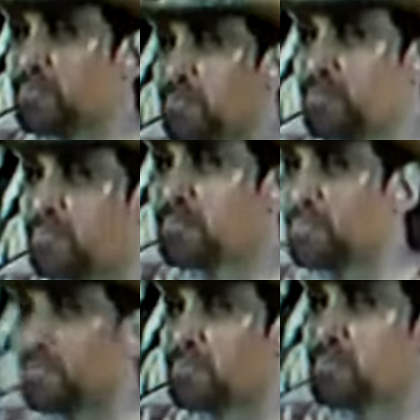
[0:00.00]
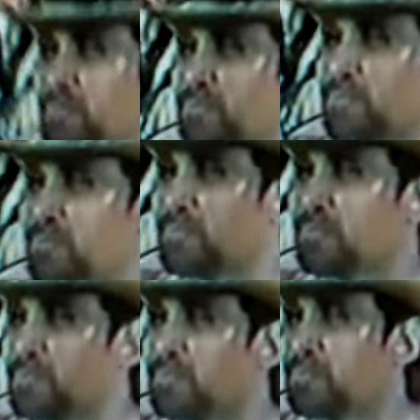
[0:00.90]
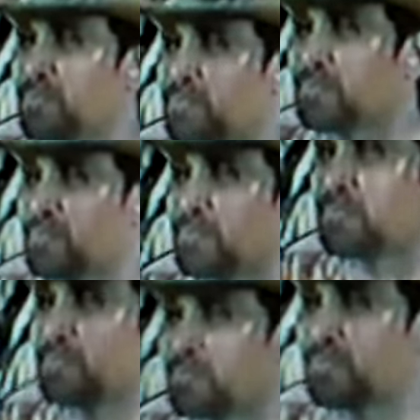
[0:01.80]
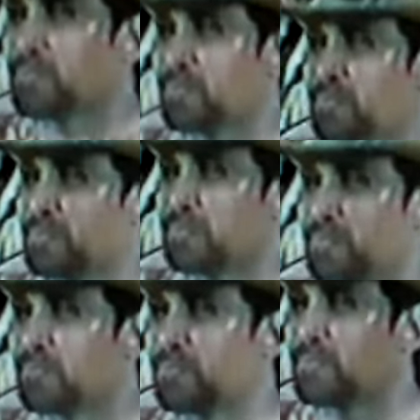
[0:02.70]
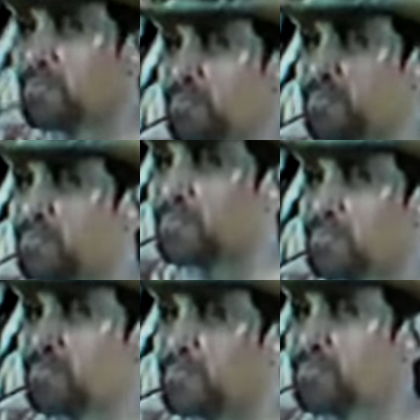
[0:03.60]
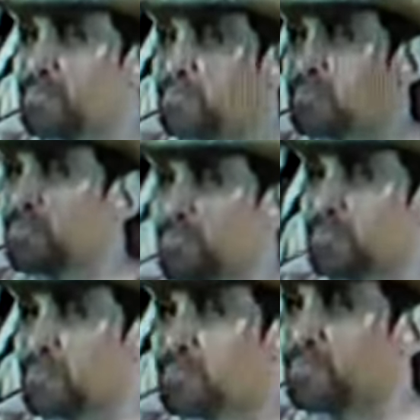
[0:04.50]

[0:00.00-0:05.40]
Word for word: Inky began to cry to Anu to hear him, and Anu would not hear him, but Anu did